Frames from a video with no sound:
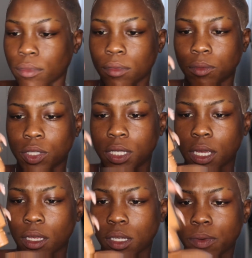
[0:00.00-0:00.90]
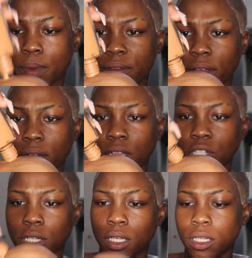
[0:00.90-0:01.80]
I'm just taking some of my
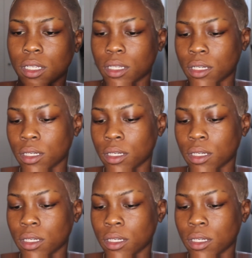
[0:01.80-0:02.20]
foundation,